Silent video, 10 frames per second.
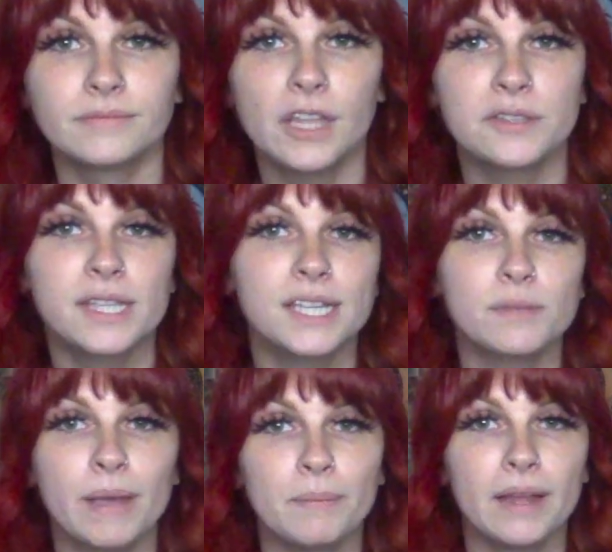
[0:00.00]
Those
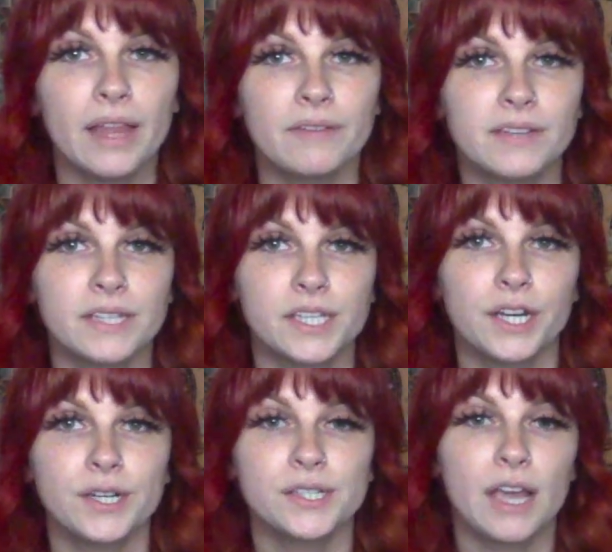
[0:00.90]
things make my life
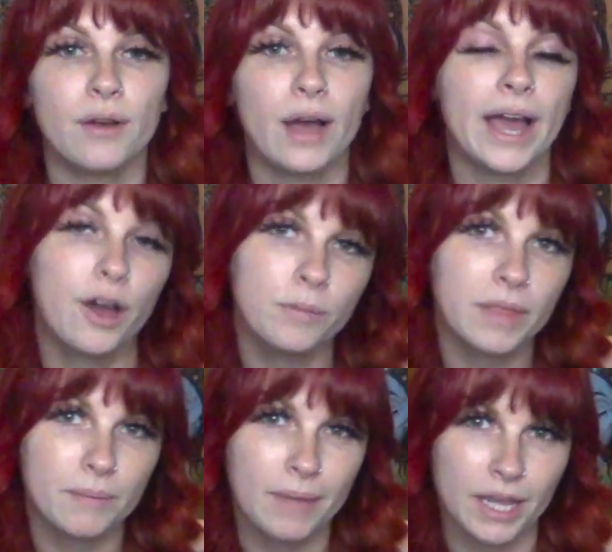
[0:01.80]
easier. So I hope
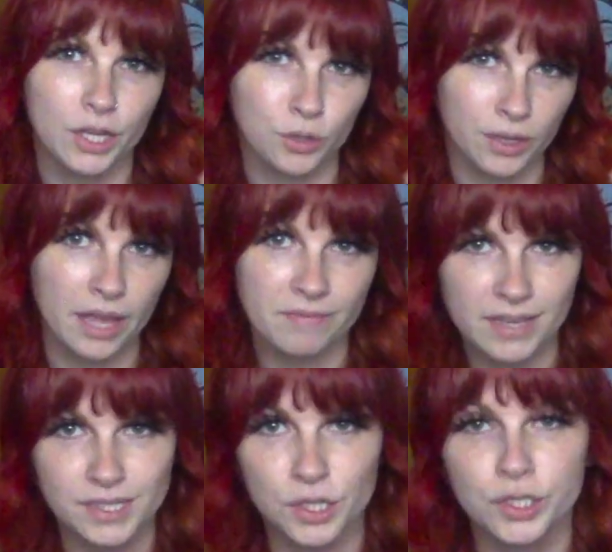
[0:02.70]
they make your life
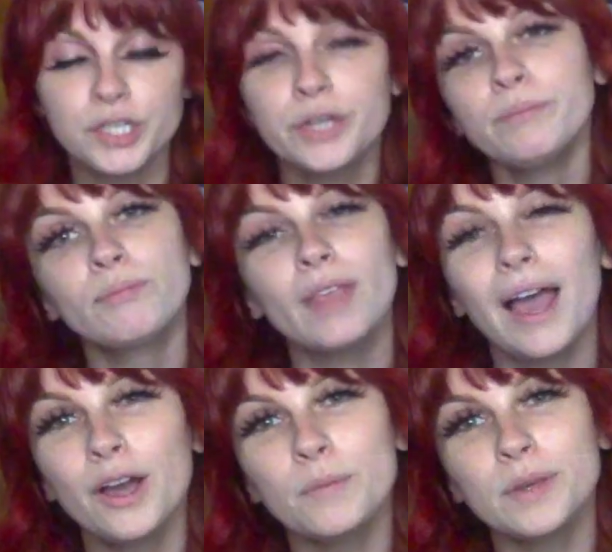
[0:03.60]
easier too.
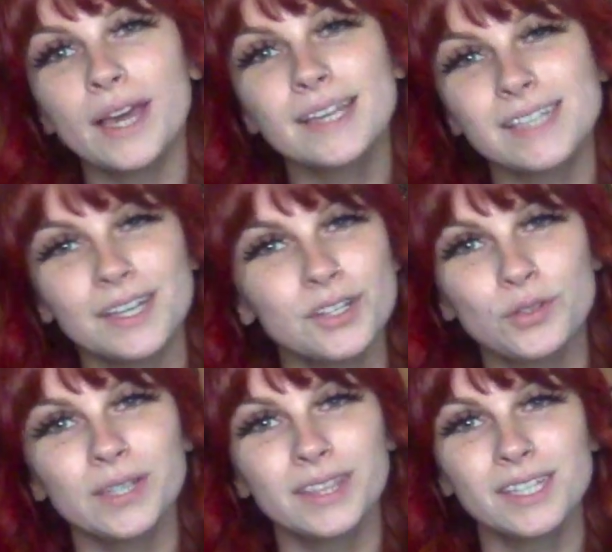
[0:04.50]
I hope you guys
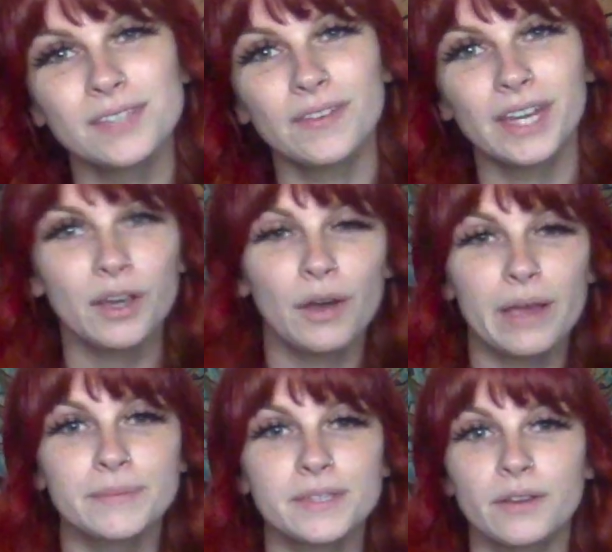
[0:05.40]
enjoyed this video.
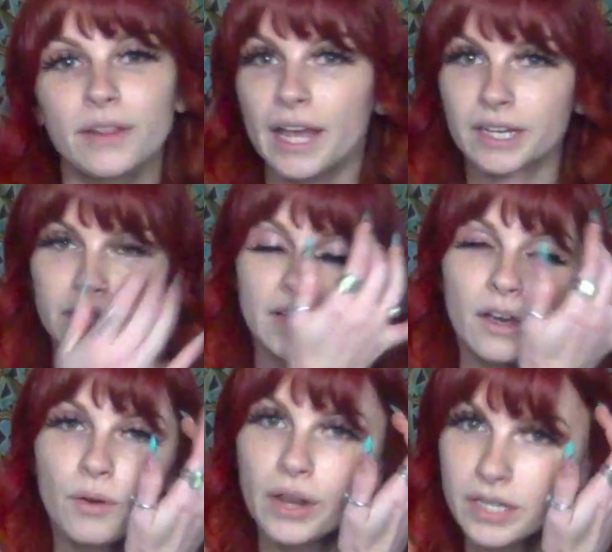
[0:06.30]
I'm so glad it didn't
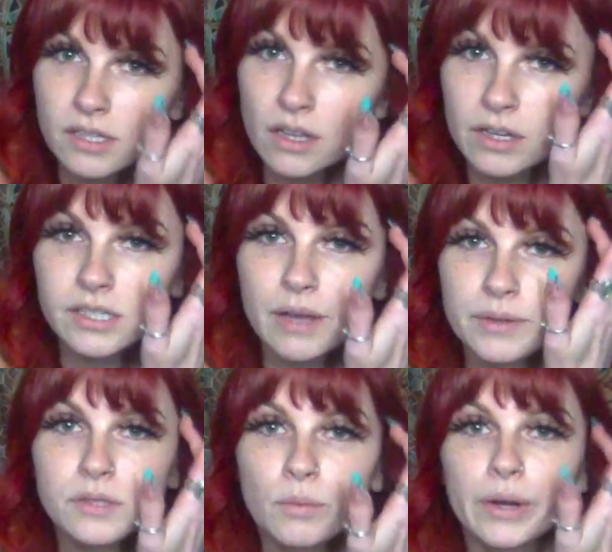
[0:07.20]
go on as long as I
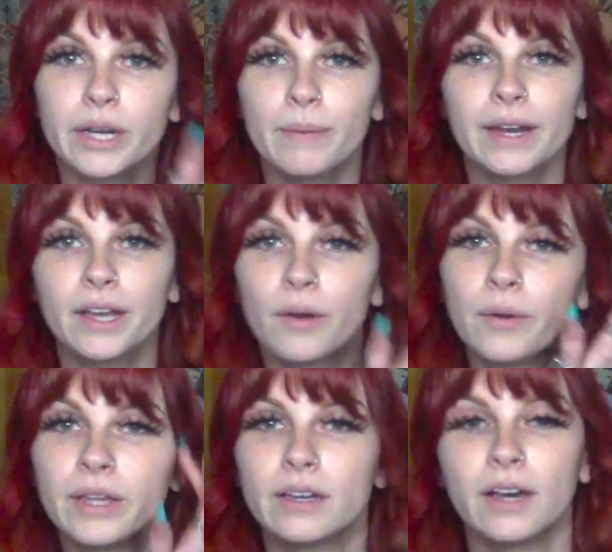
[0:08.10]
was worried about it
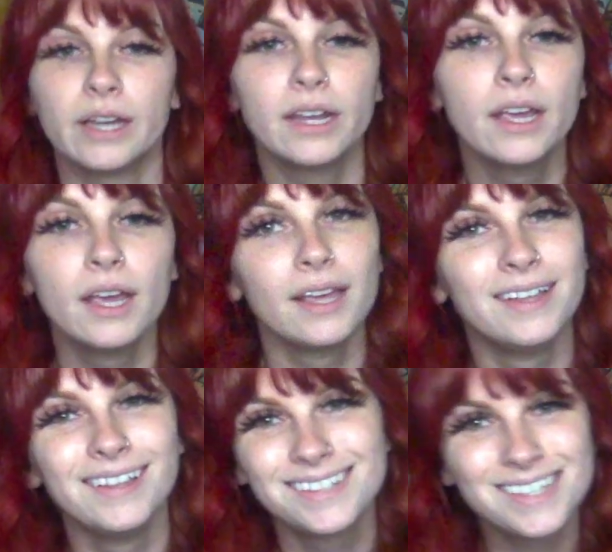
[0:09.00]
going on.
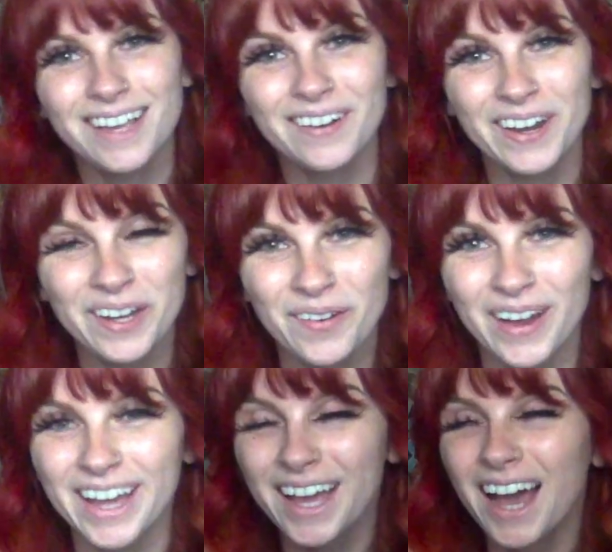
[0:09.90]
So
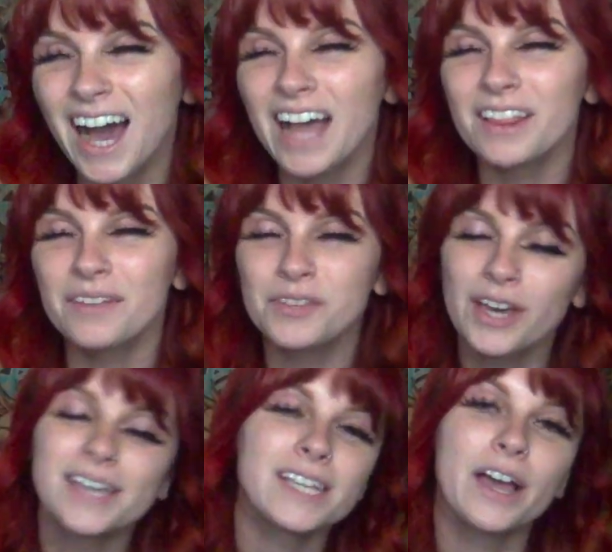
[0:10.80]
anyway, I love you
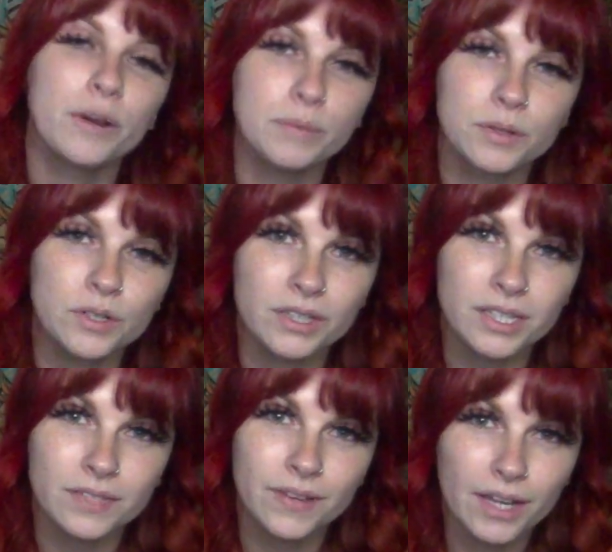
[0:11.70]
guys. I hope you enjoyed
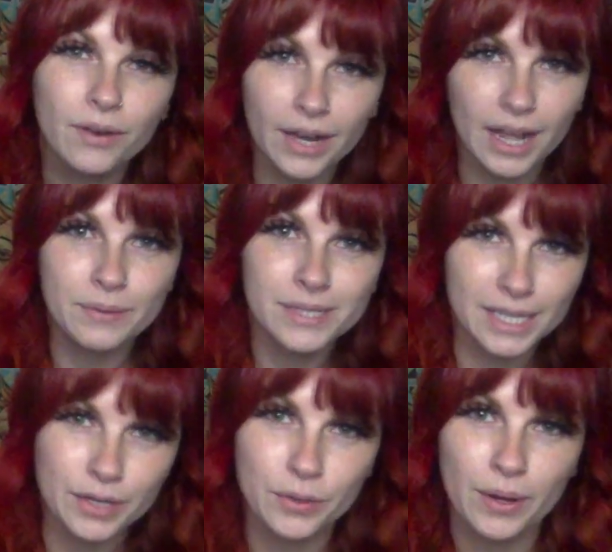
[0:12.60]
this video, and I will
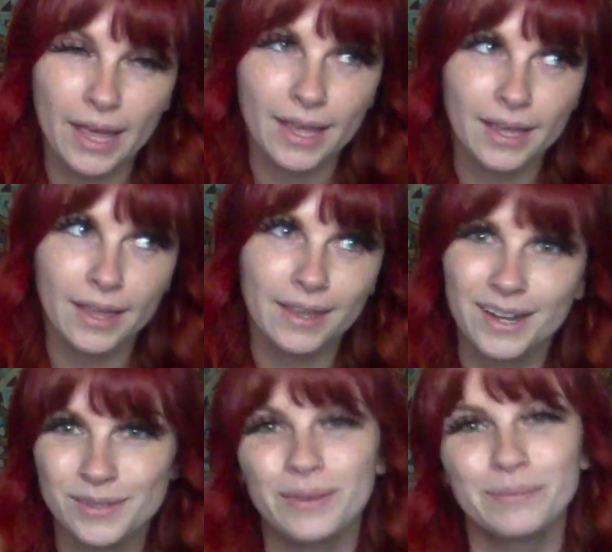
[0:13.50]
see you in the
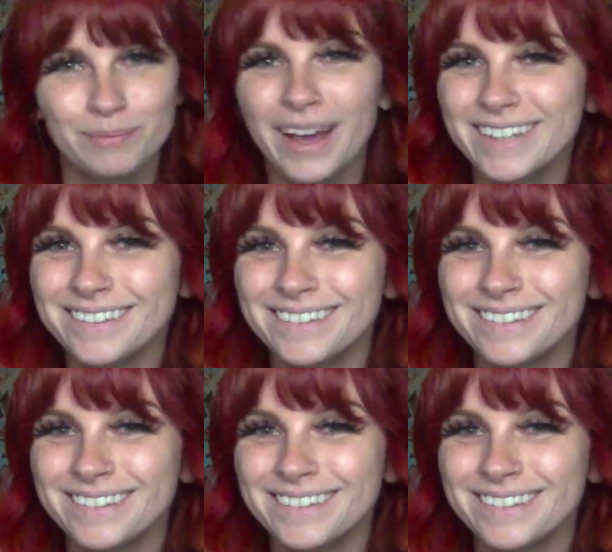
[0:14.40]
next one. Bye.